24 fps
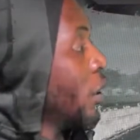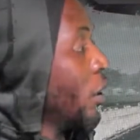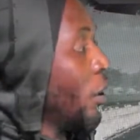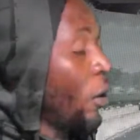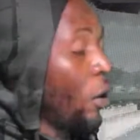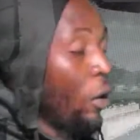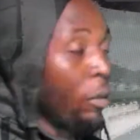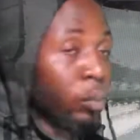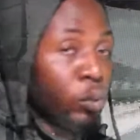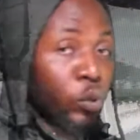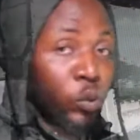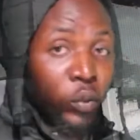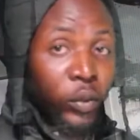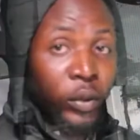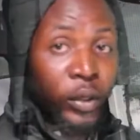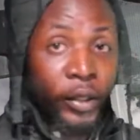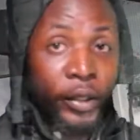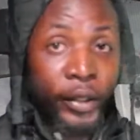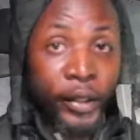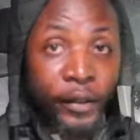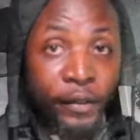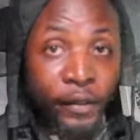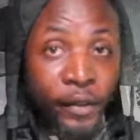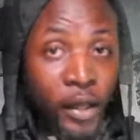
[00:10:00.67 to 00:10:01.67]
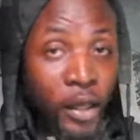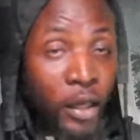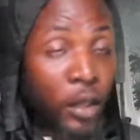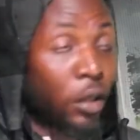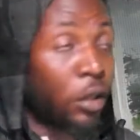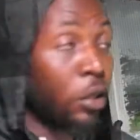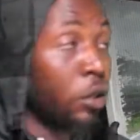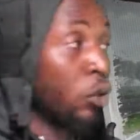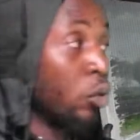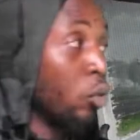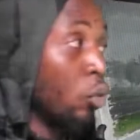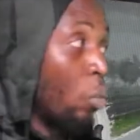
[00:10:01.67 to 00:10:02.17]
up to 3
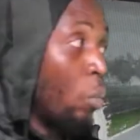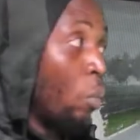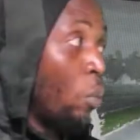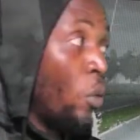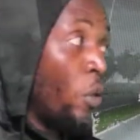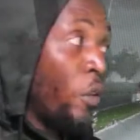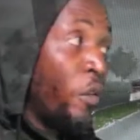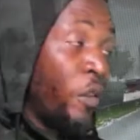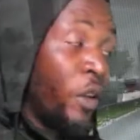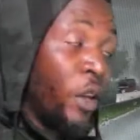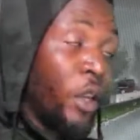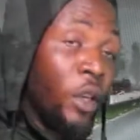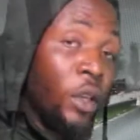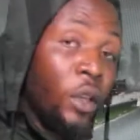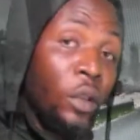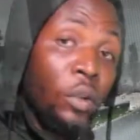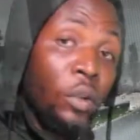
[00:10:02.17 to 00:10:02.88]
vehicles moving,